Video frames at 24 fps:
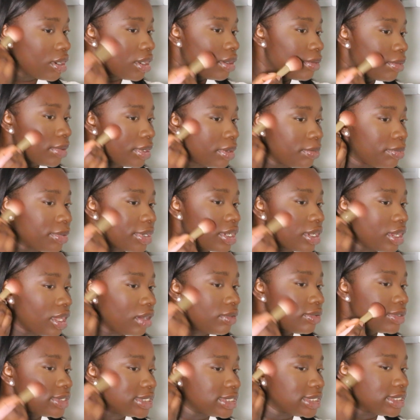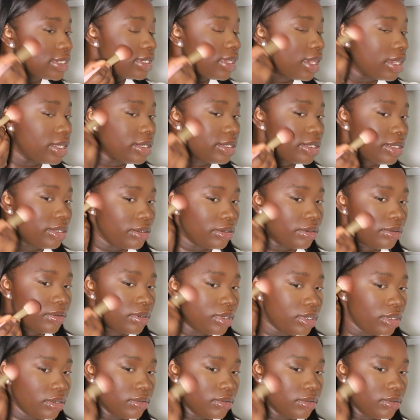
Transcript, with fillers: I want to bring that one slightly lower.